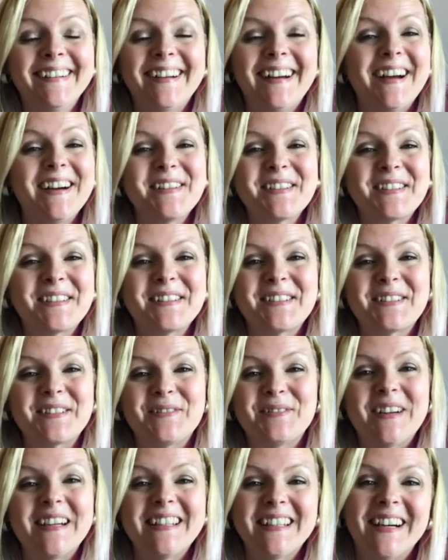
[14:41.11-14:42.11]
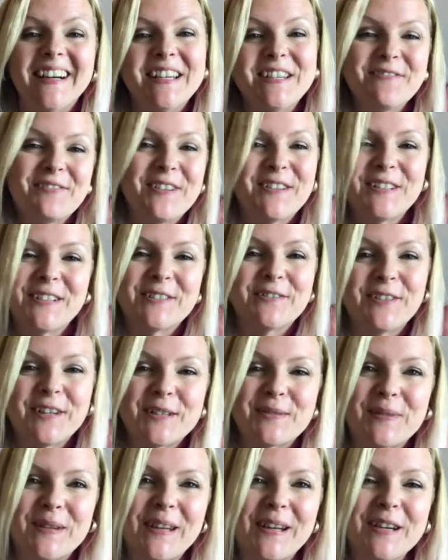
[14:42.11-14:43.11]
That's just not my night for doing
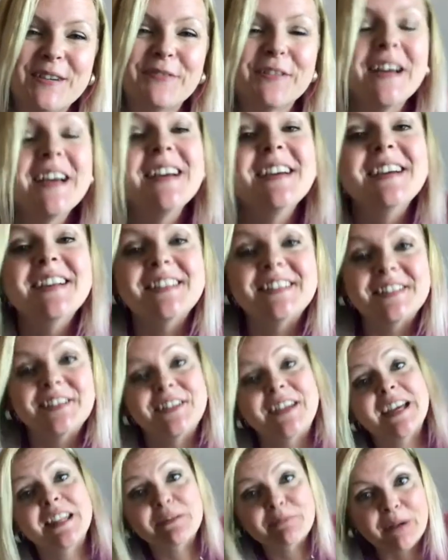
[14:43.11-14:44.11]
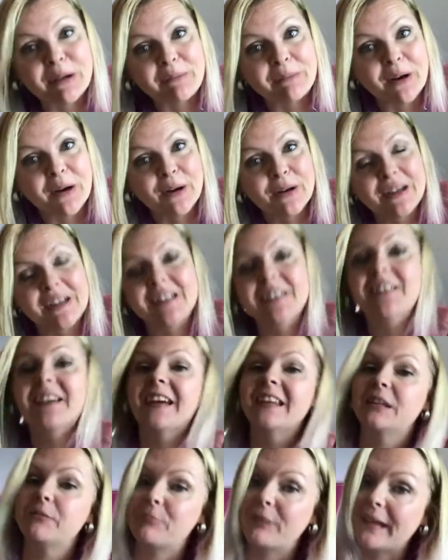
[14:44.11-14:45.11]
Facebook Live. So you get the bookmark, you
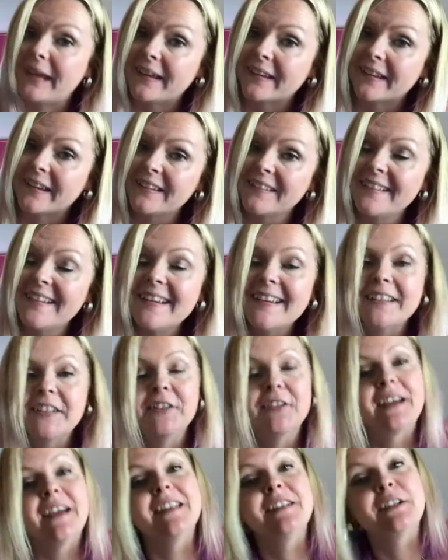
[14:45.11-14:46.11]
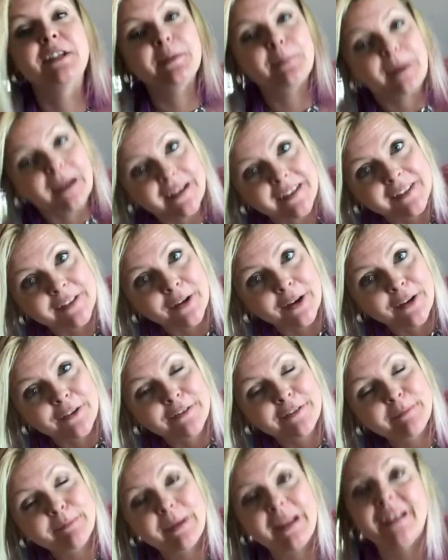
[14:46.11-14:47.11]
get the planner, you get £2
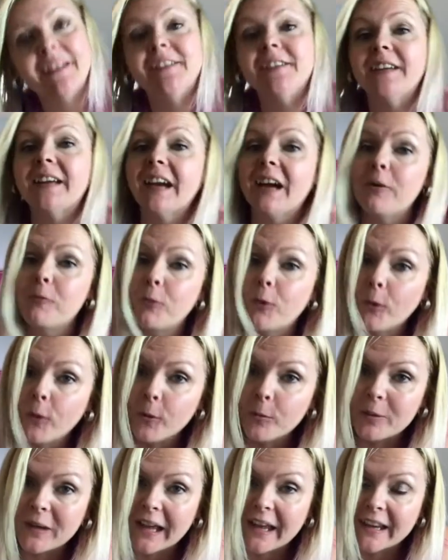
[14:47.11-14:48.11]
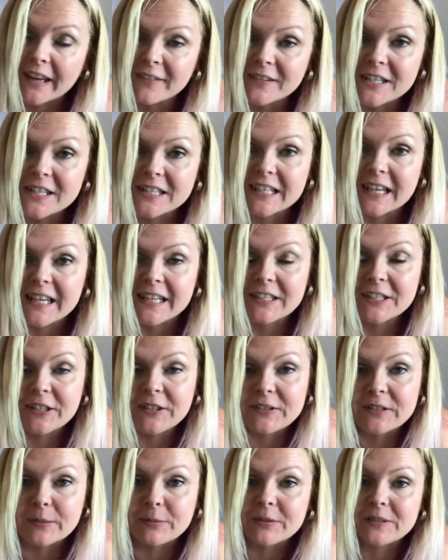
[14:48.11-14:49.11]
off, plus you get a wall planner, which is
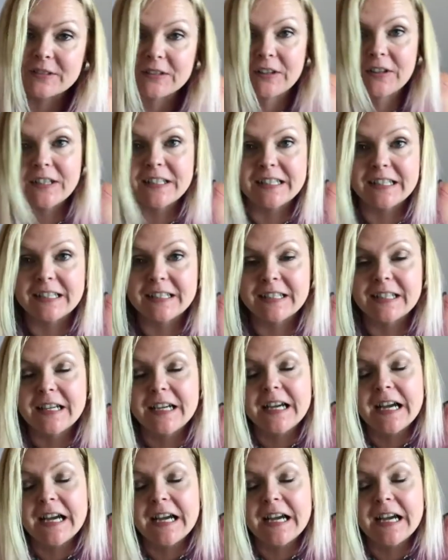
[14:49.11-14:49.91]
A2 double-sided,